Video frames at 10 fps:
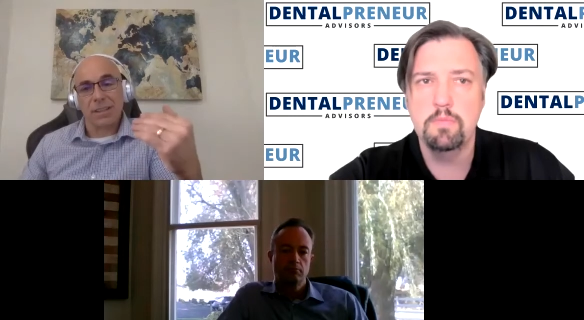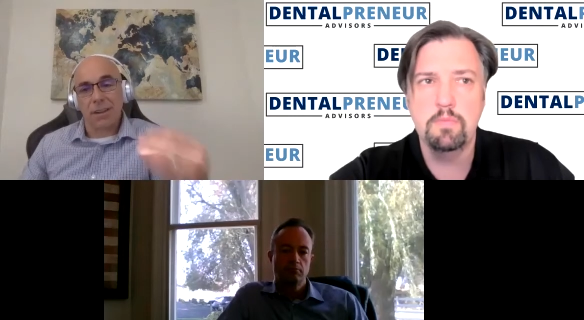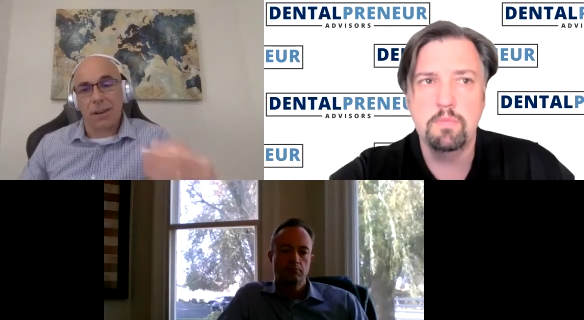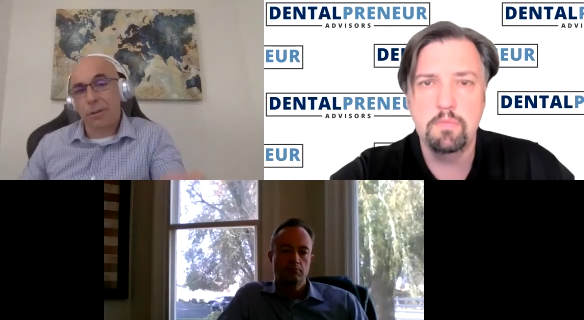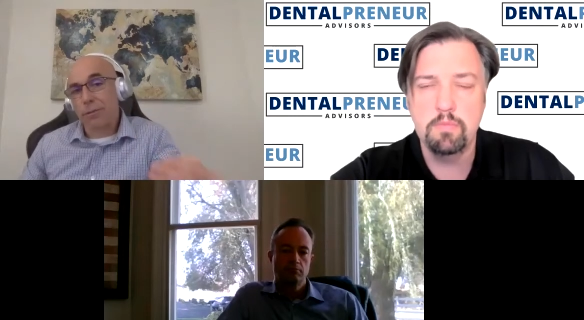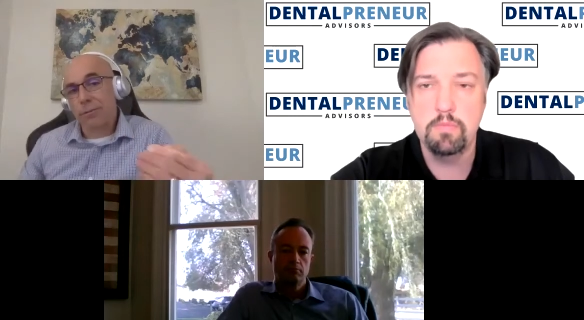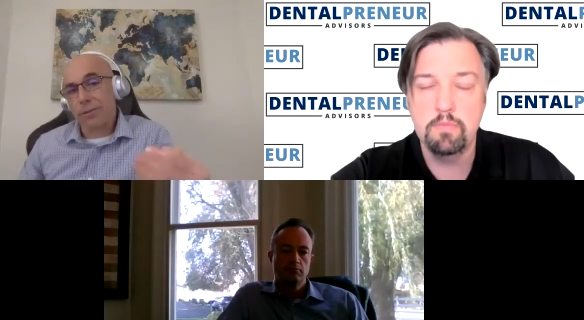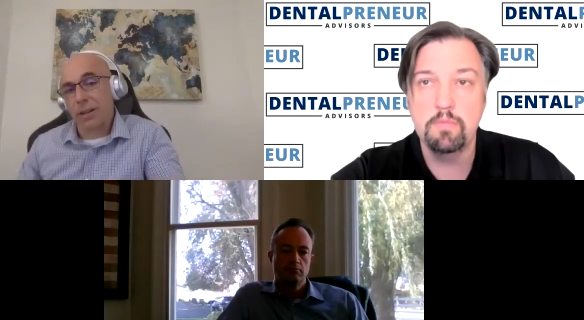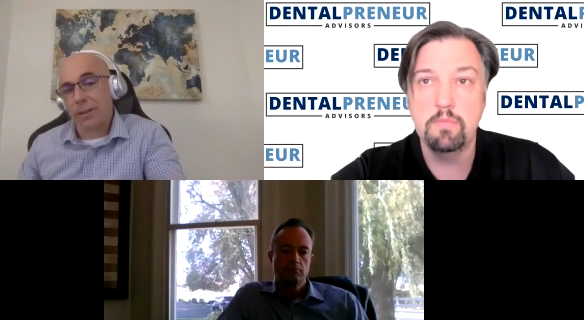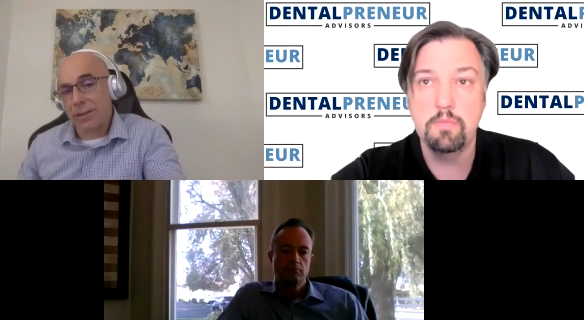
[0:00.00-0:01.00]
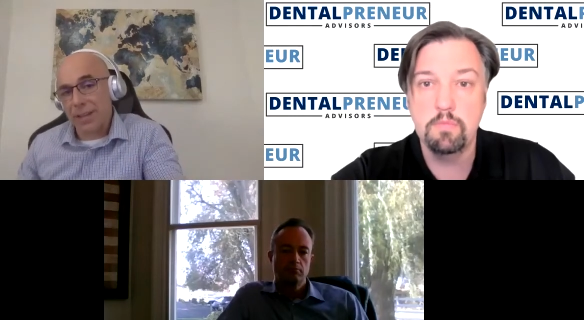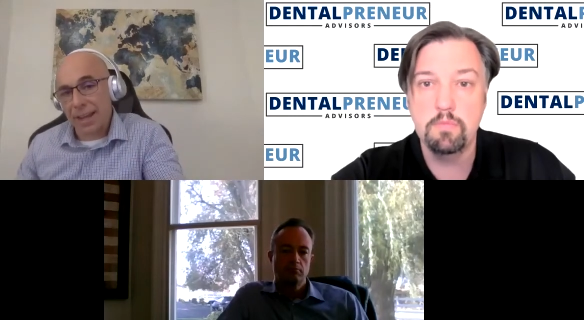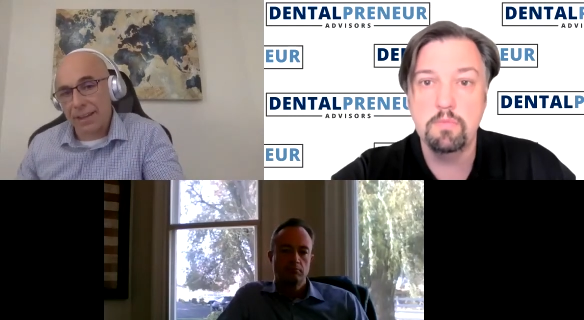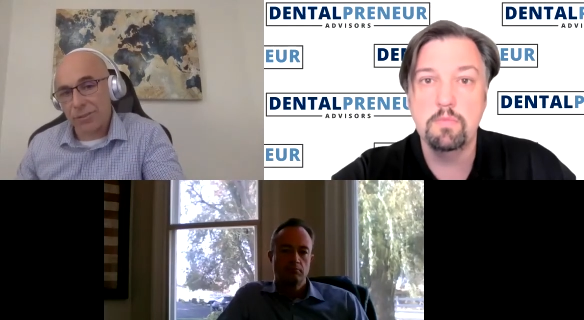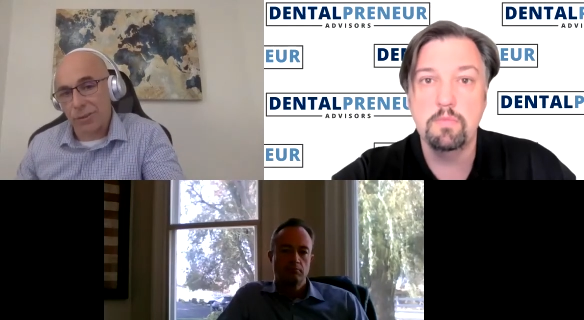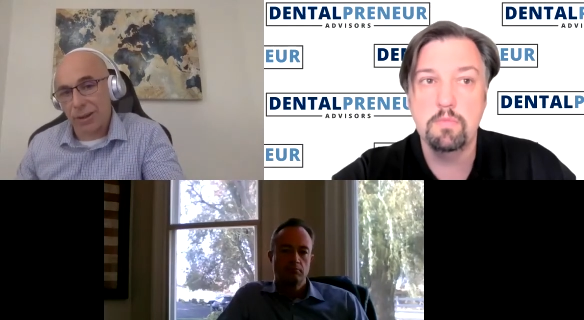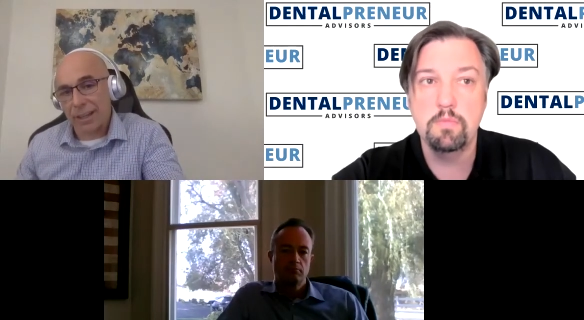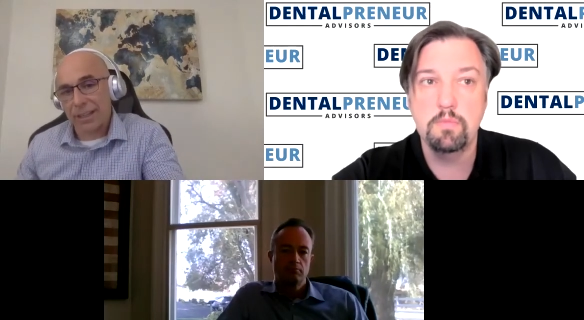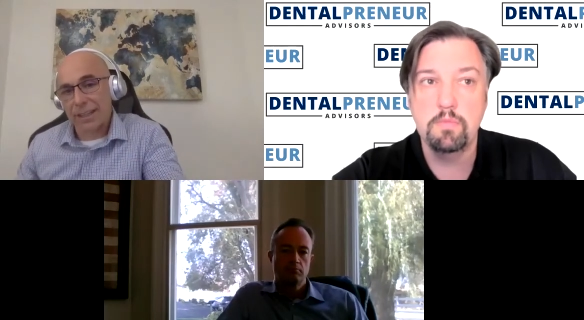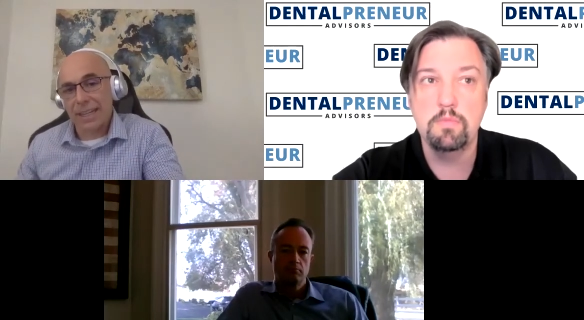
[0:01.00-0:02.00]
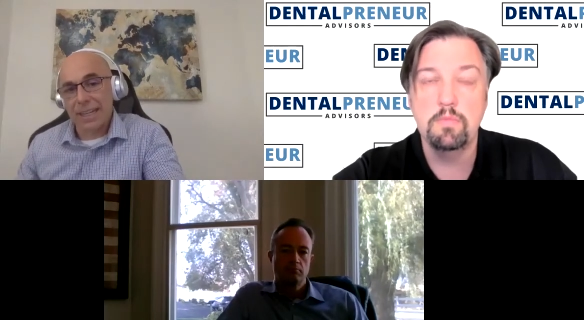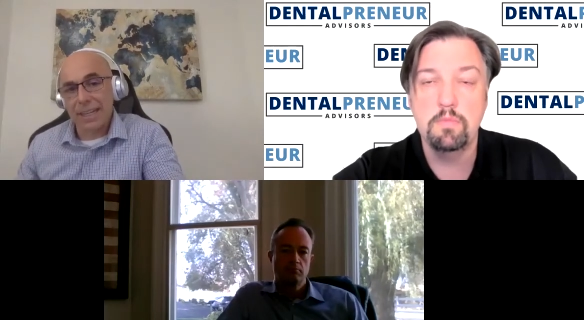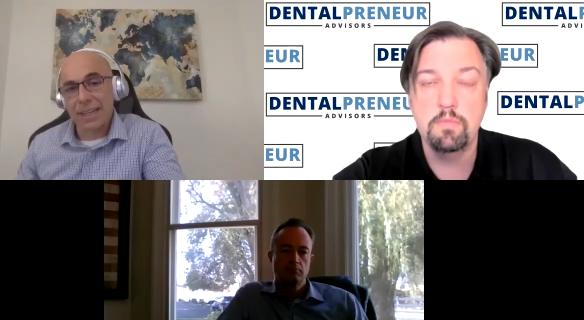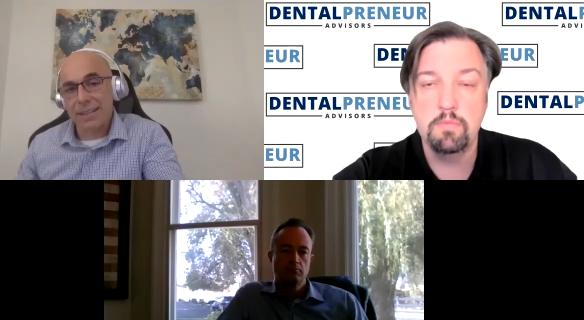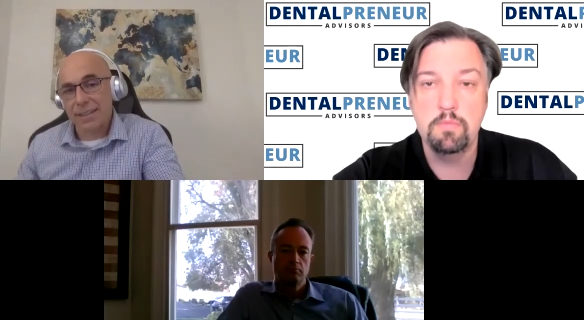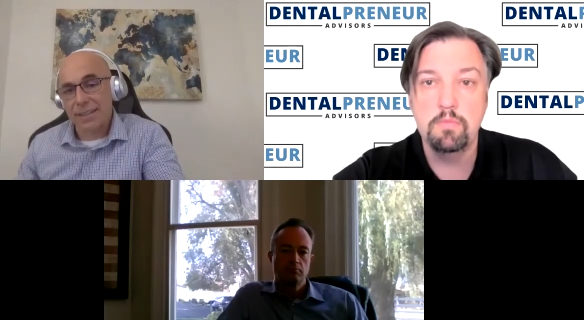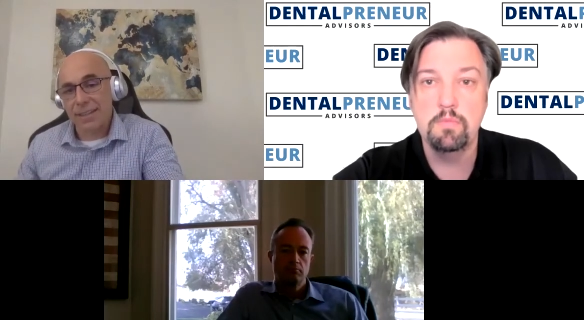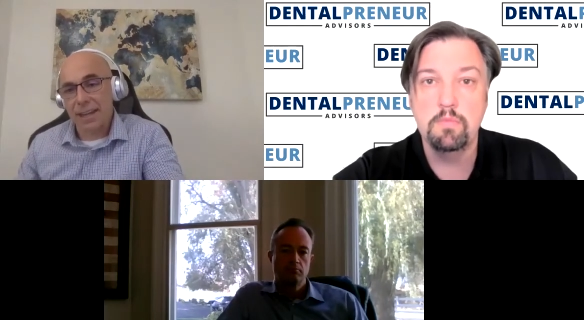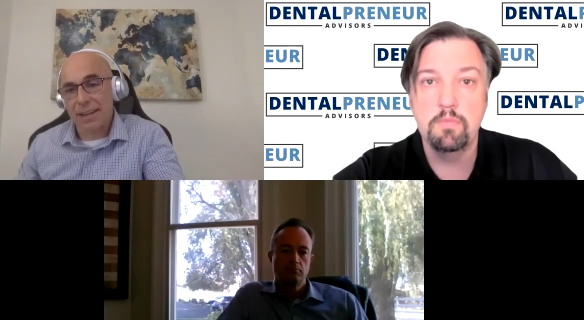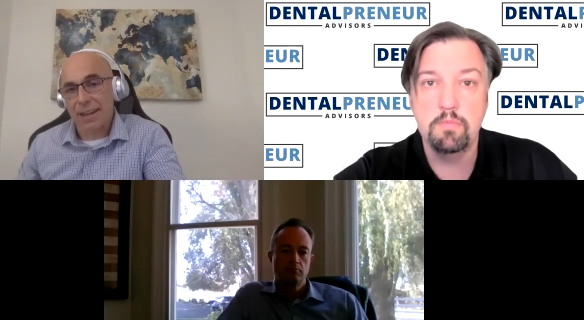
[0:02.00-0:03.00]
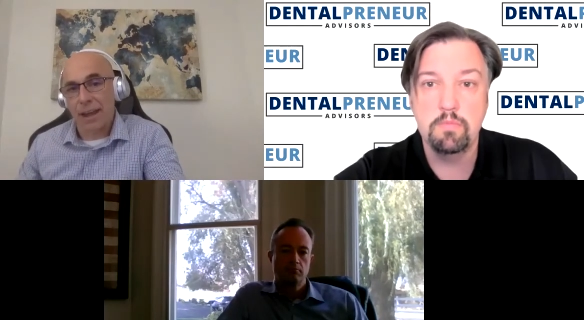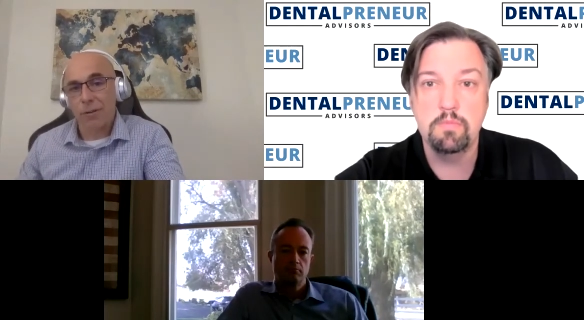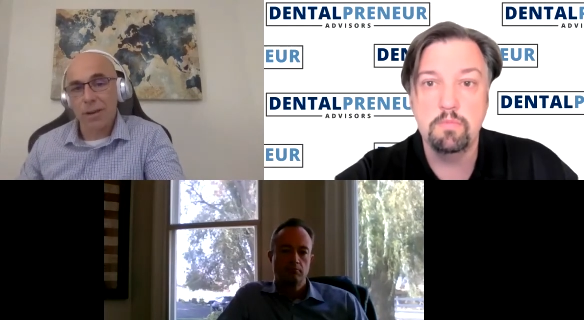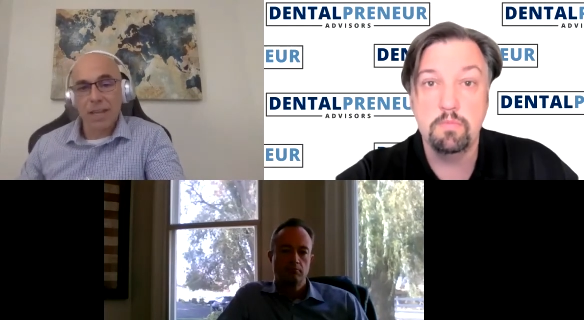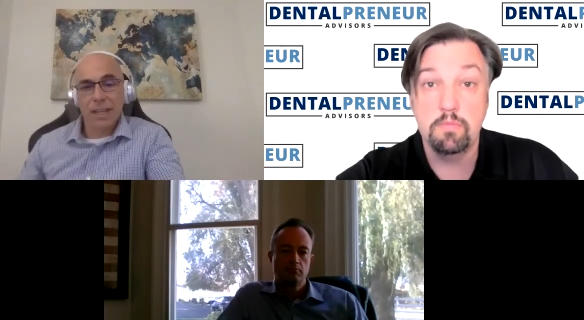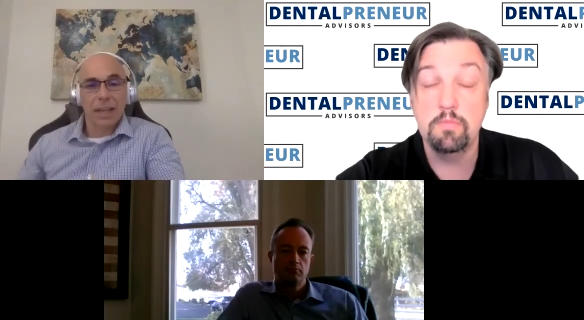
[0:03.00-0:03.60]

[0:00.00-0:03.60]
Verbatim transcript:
Speaker 1: is a dollar for dollar tax credit that he gets to take now.